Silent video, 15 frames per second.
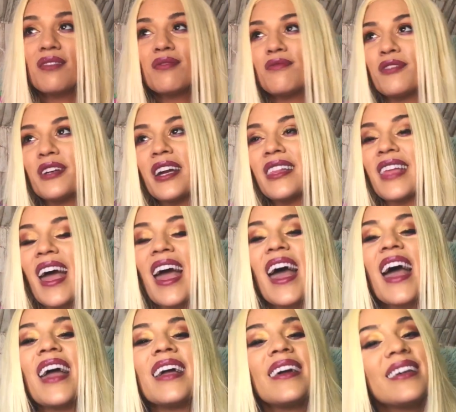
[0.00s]
Forget that.
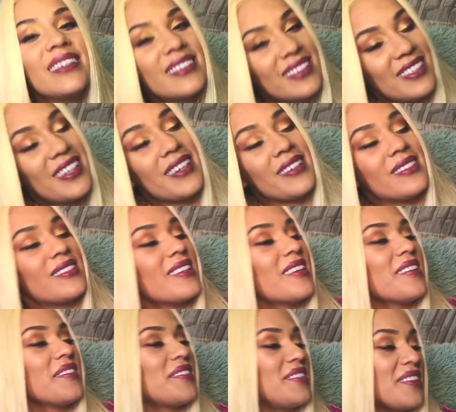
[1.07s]
It gets 6
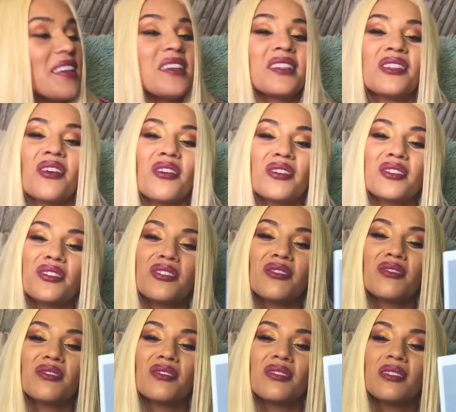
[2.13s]
stars.
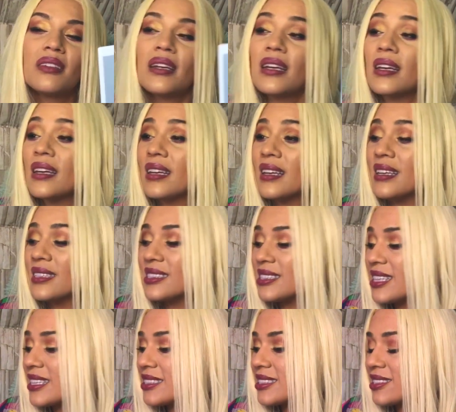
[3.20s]

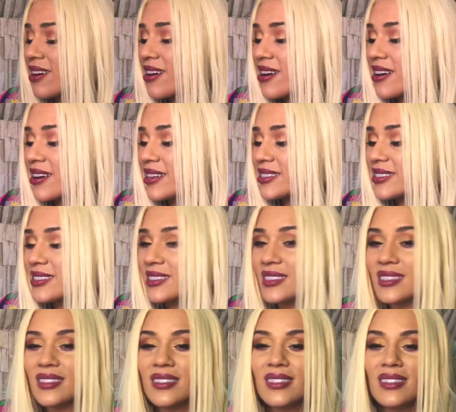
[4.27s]
6 stars.
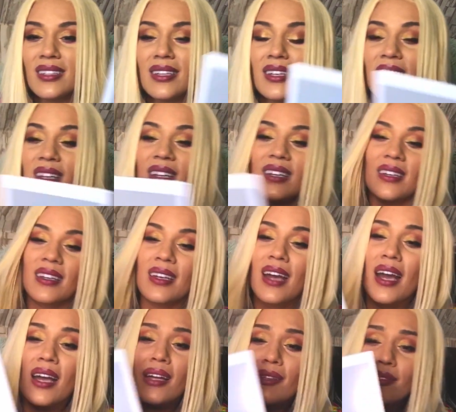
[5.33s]

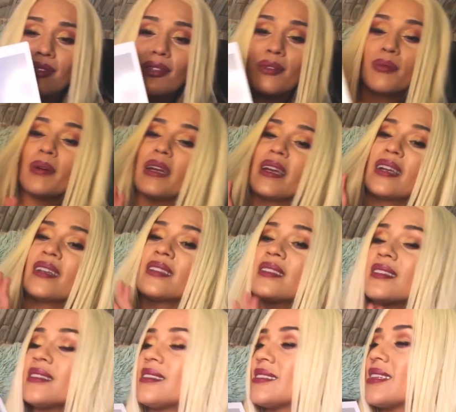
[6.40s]
Count the rings.